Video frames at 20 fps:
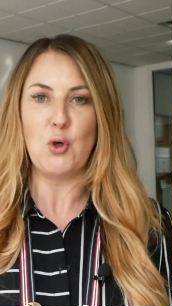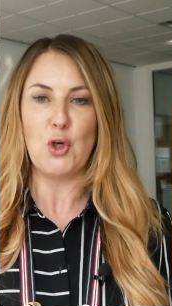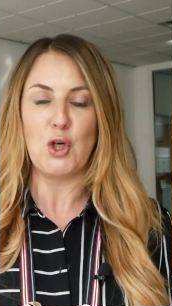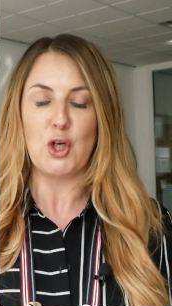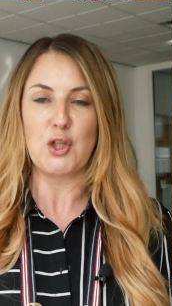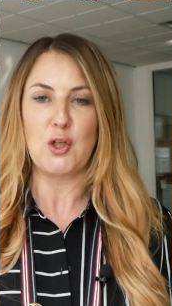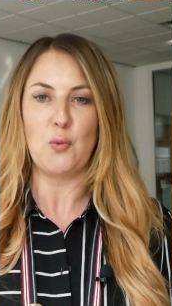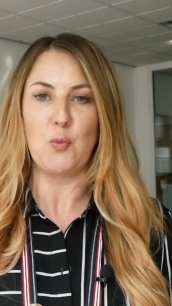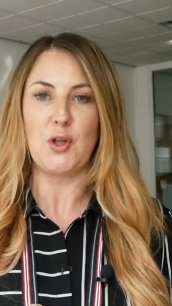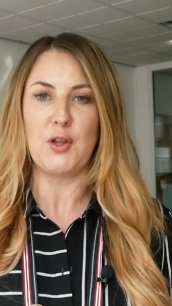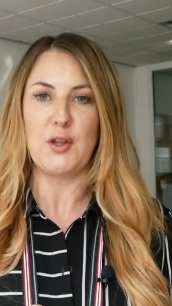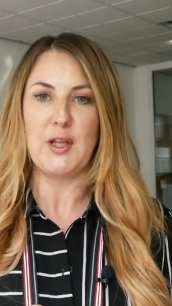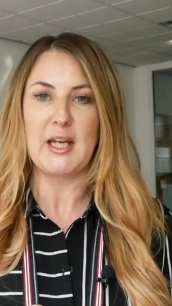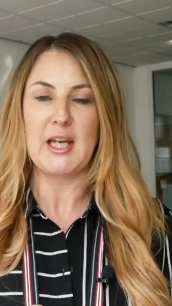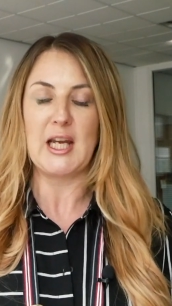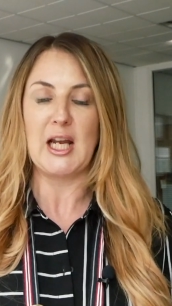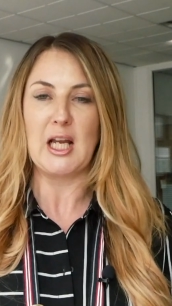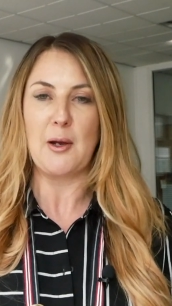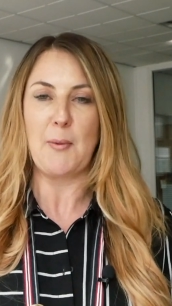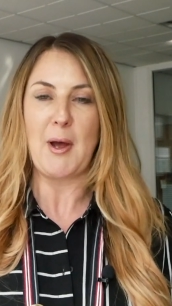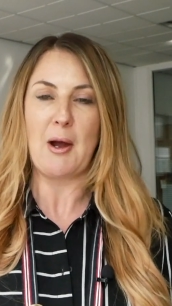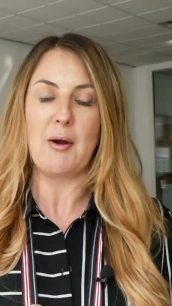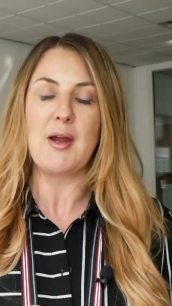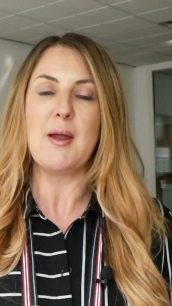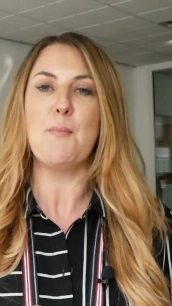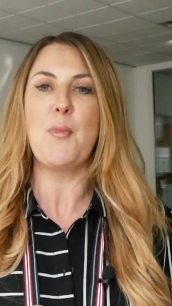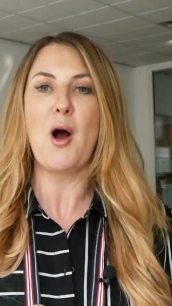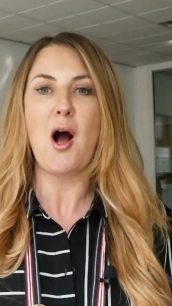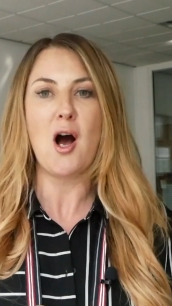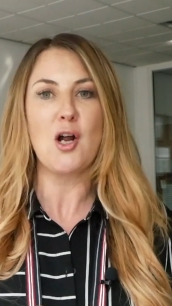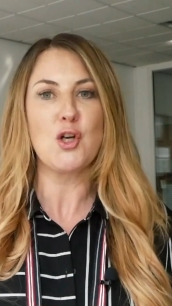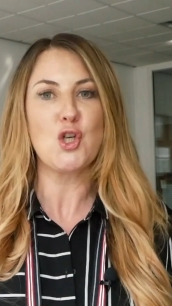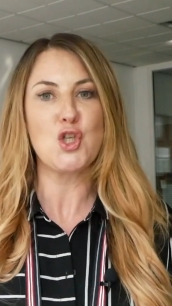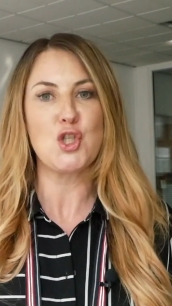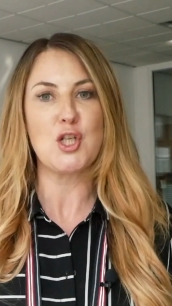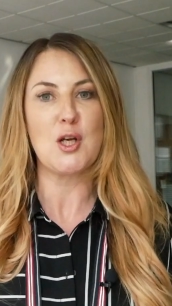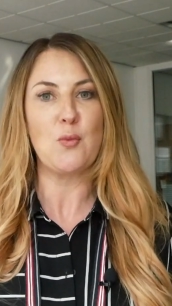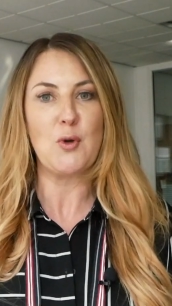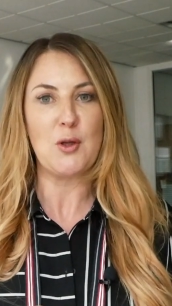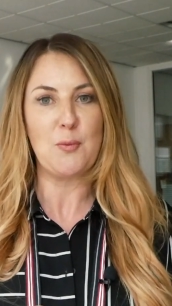work that we're thinking about in
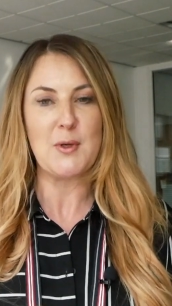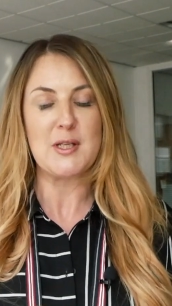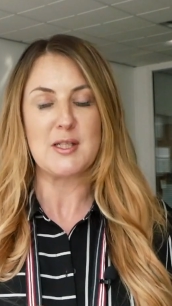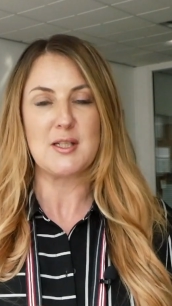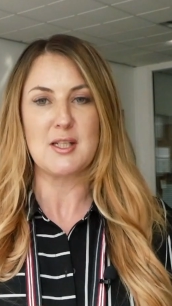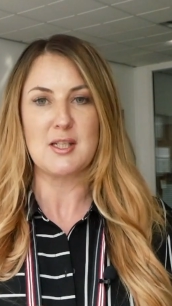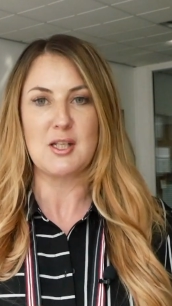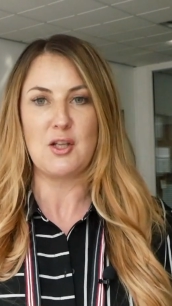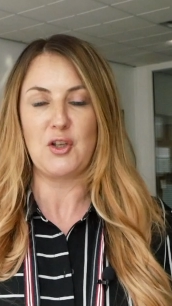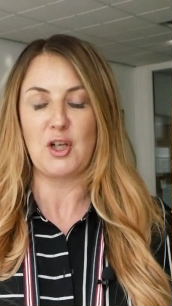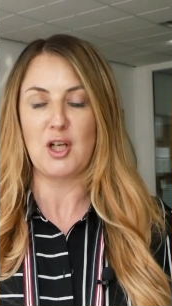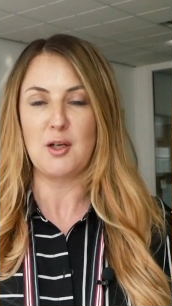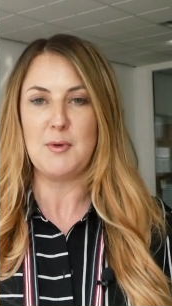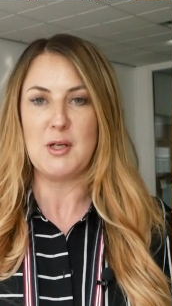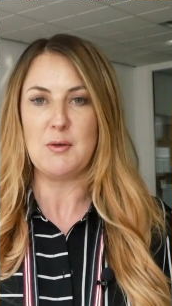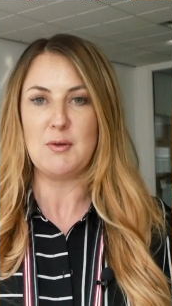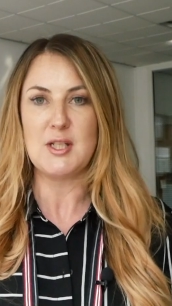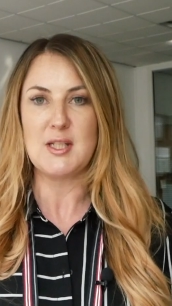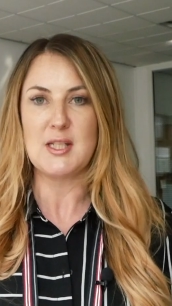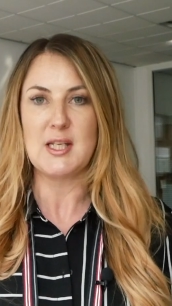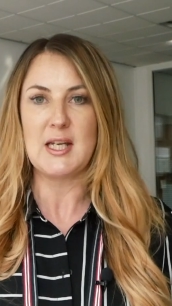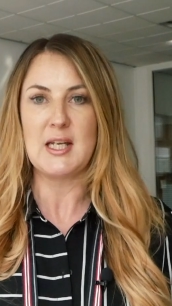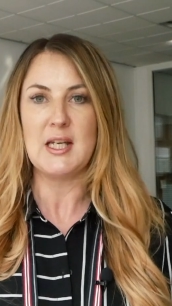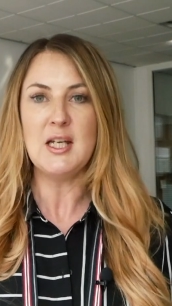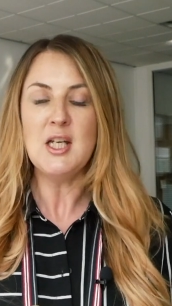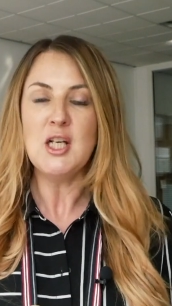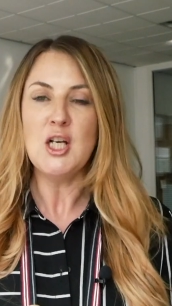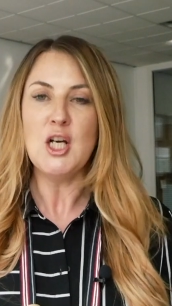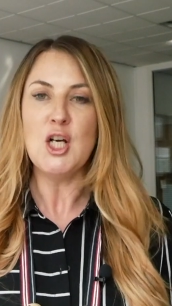partnership with business and the community